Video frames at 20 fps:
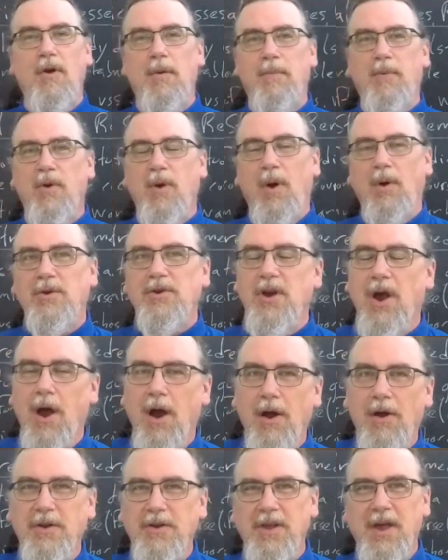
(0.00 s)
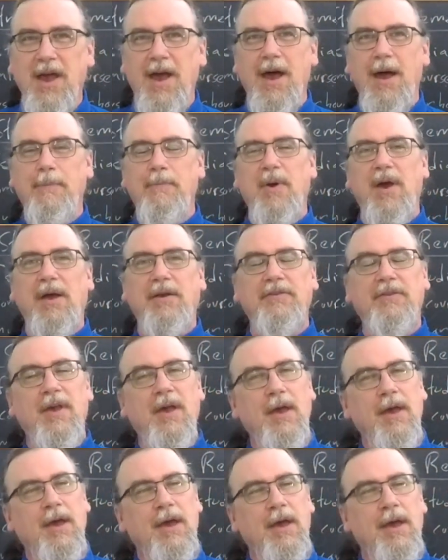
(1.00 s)
approach hard topics,
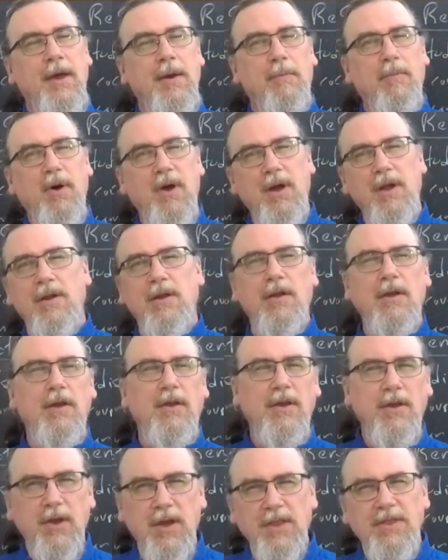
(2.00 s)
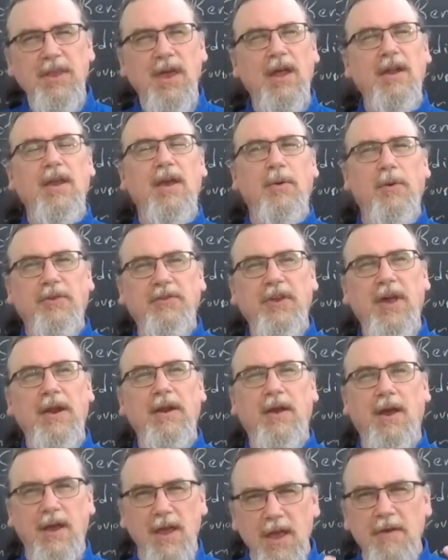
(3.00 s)
but you get the idea with
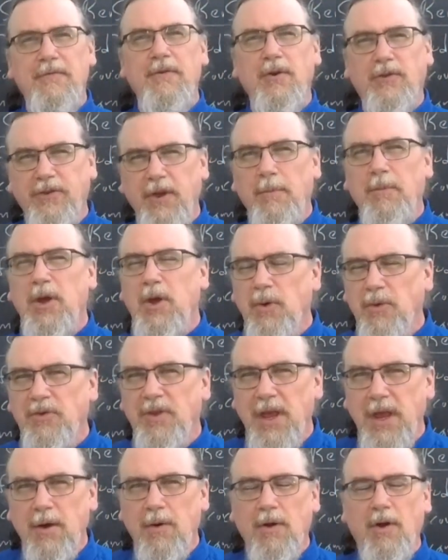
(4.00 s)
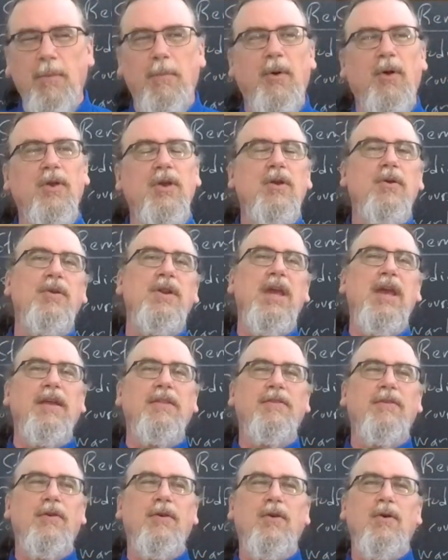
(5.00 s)
Seneca. If you're somebody who's irritable, you
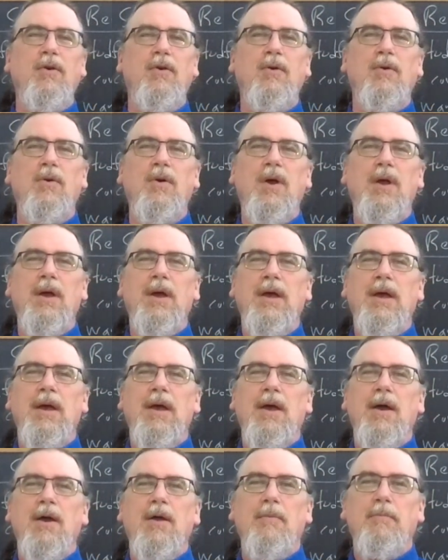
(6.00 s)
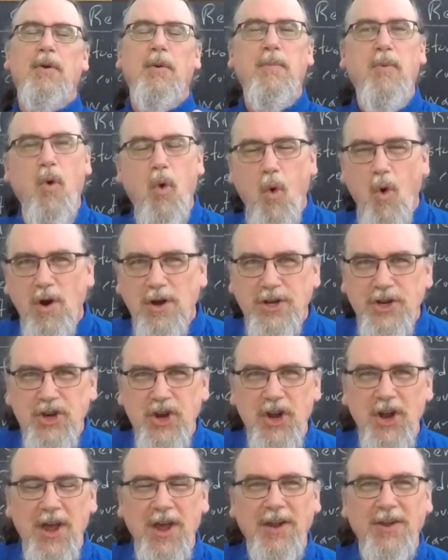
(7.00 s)
need to
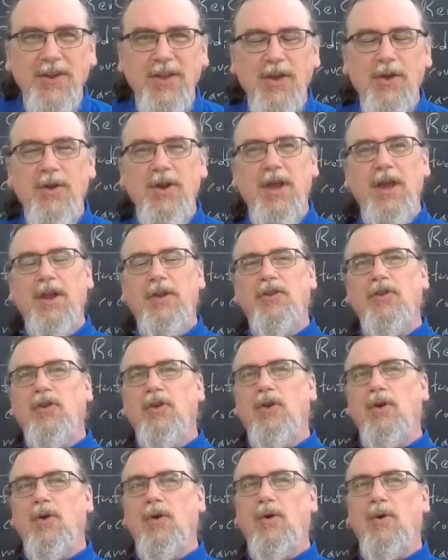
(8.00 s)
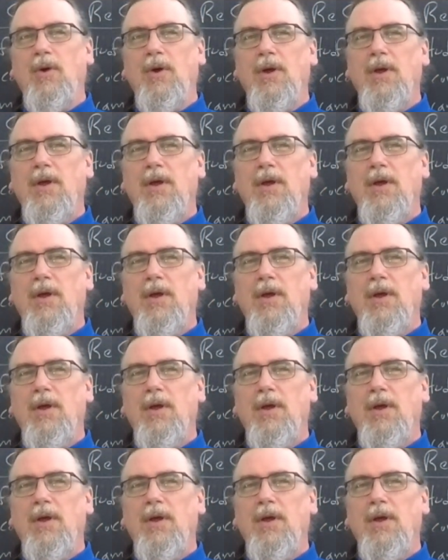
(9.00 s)
proportion it. You need to